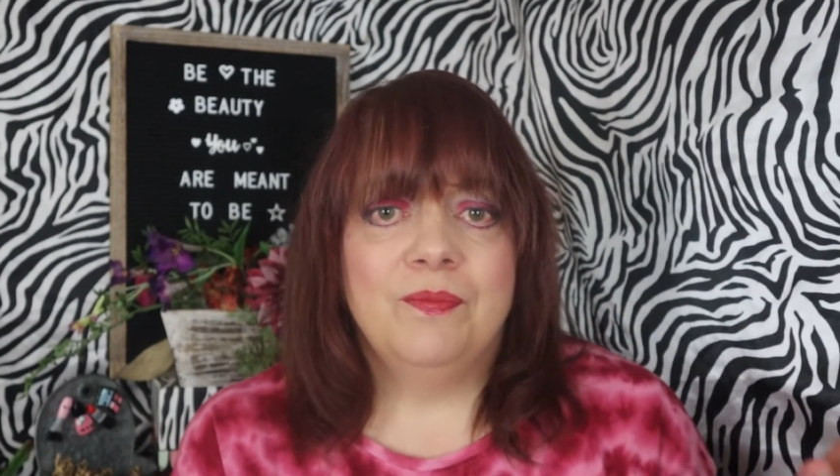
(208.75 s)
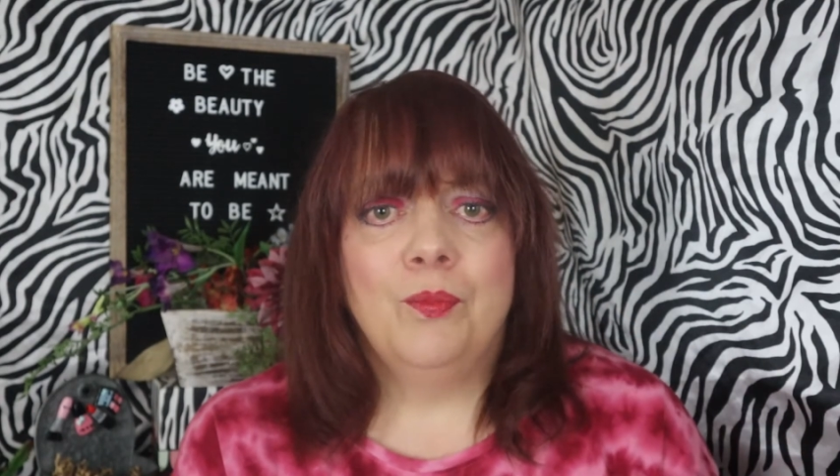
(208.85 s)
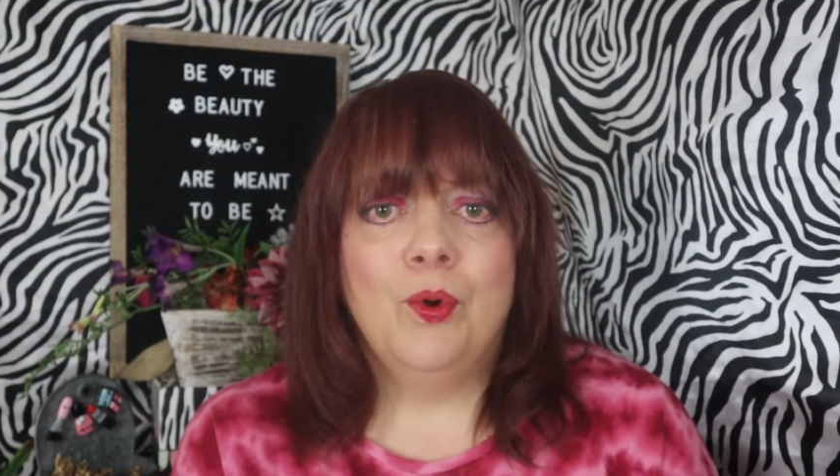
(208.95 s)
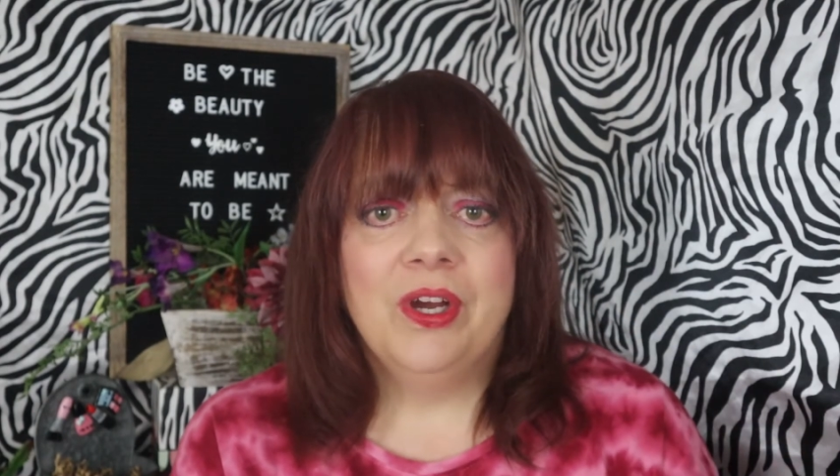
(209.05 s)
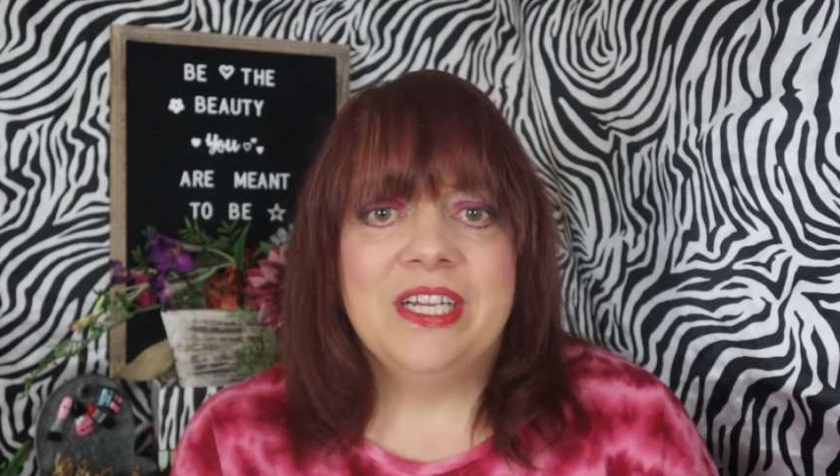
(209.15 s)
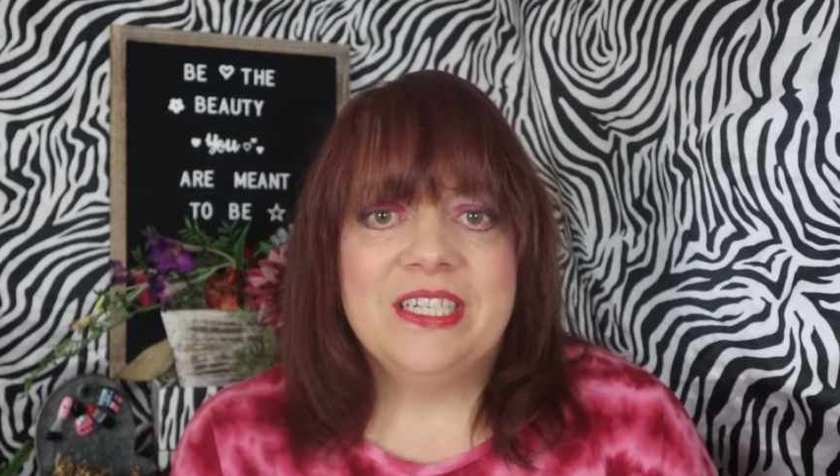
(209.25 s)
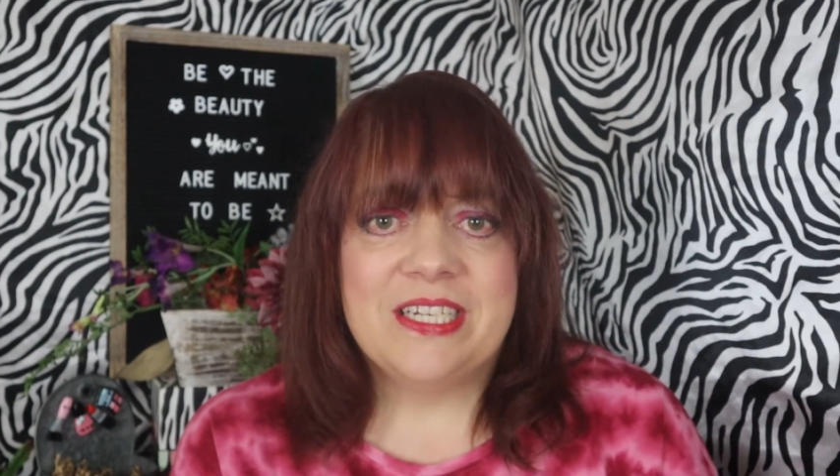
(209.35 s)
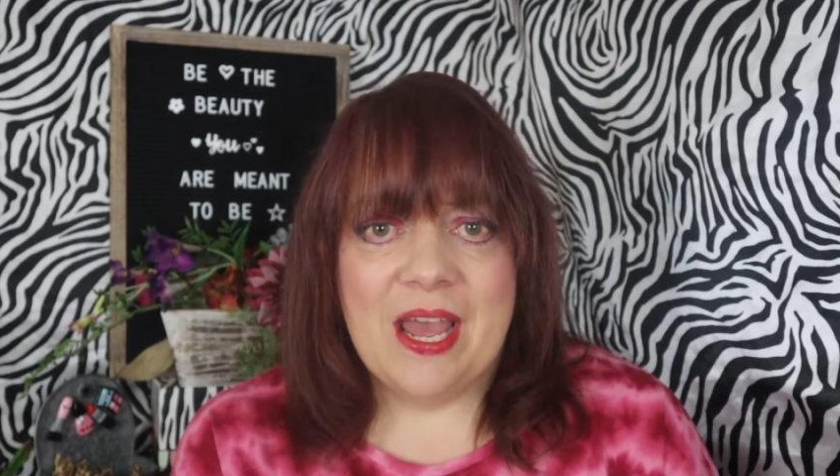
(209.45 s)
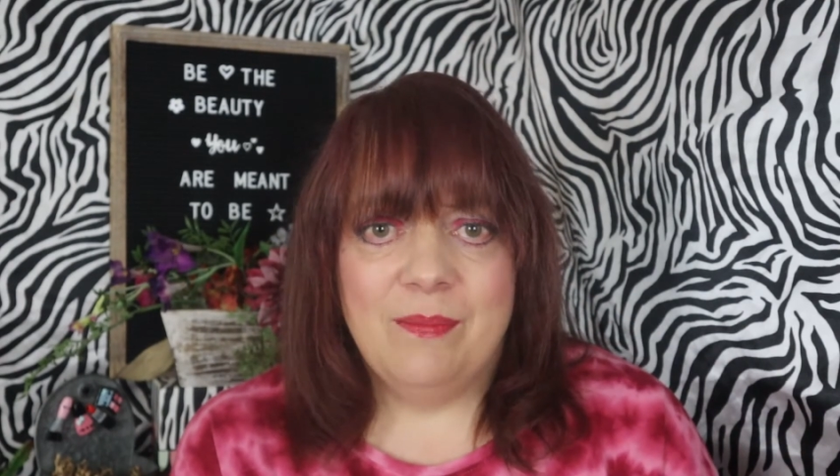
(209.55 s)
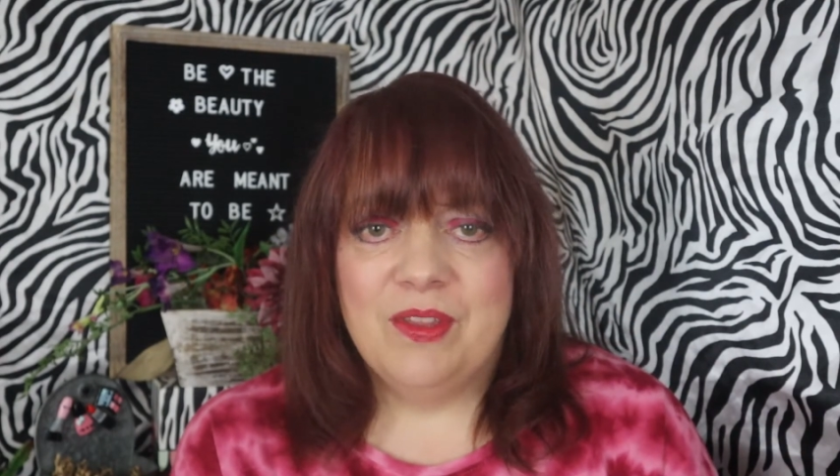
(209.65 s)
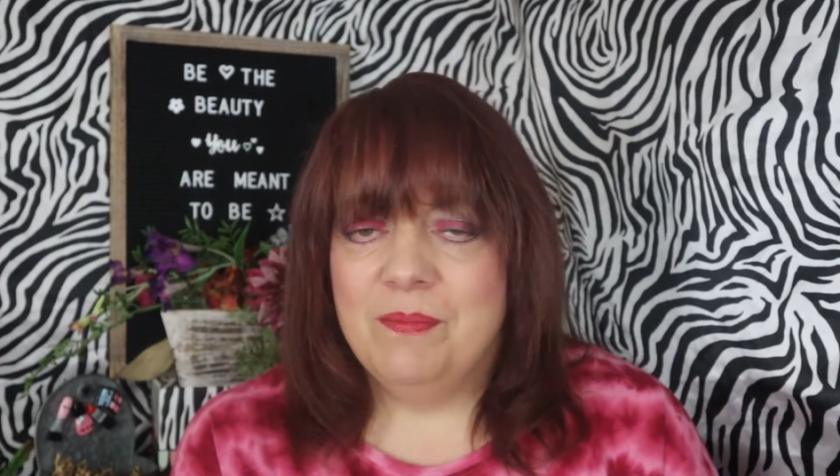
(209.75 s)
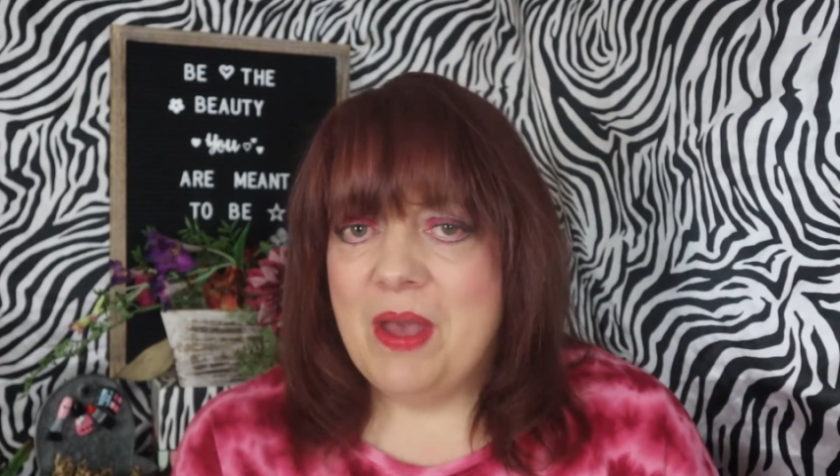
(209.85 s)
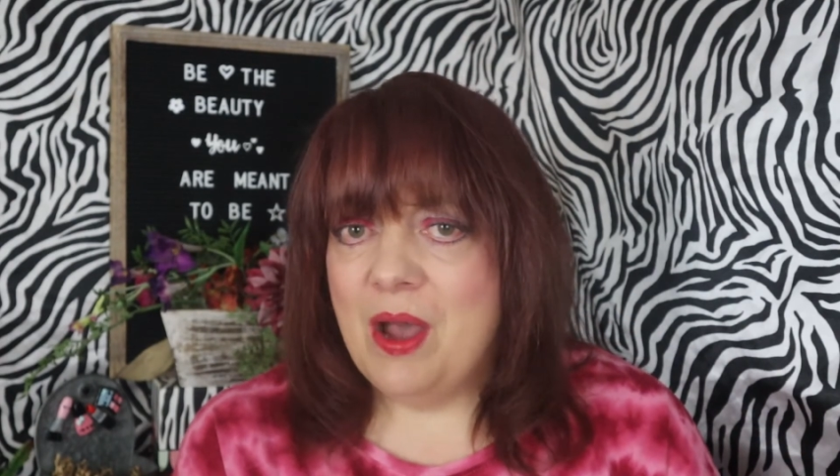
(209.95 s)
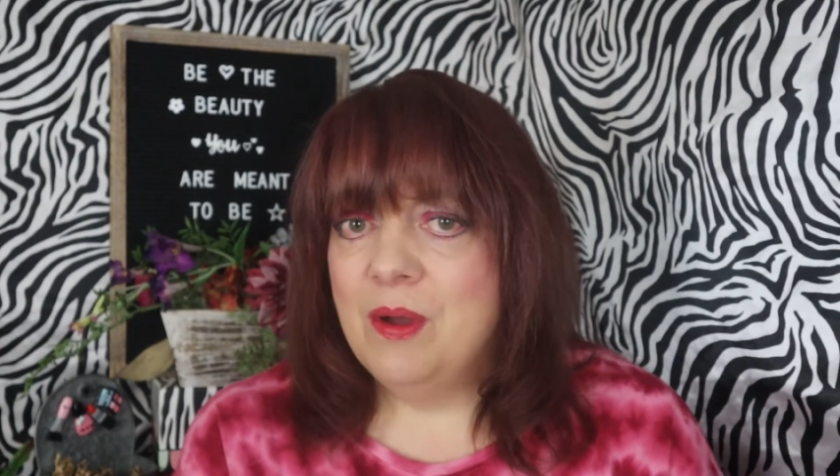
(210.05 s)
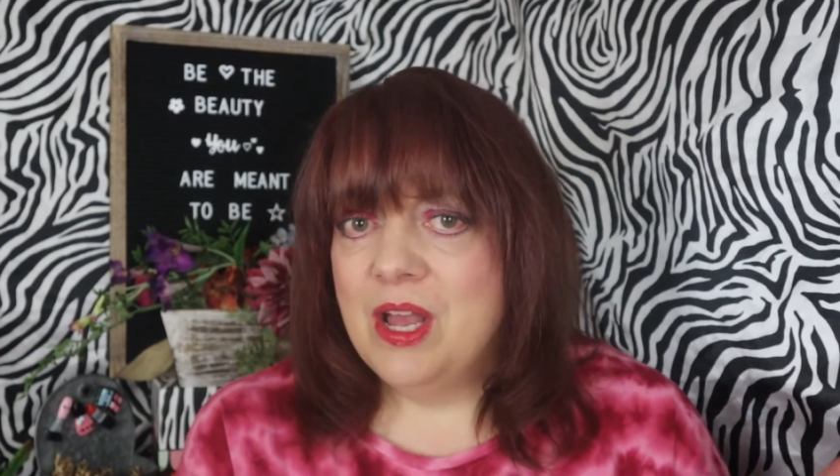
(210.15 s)
more in depth
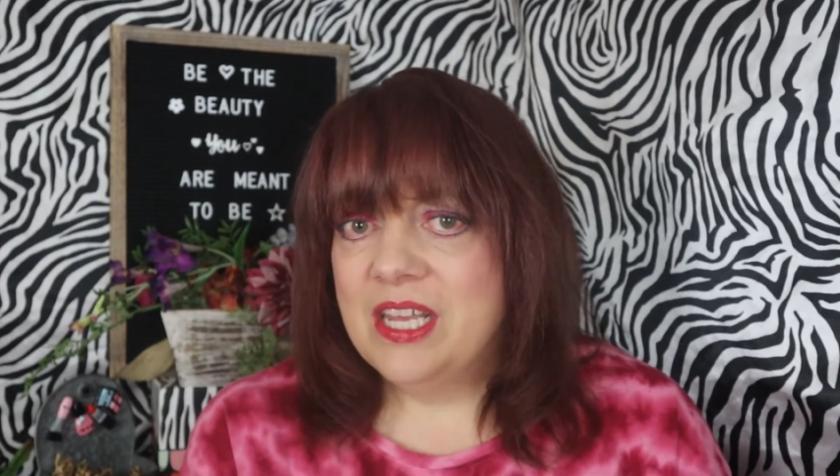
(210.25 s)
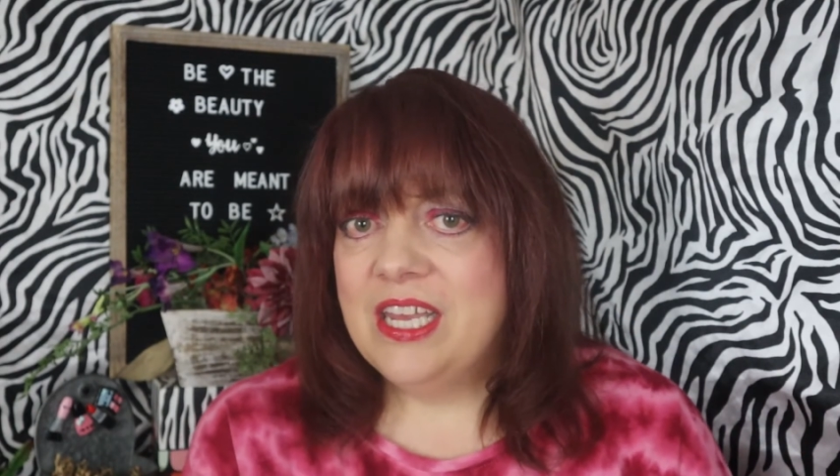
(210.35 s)
about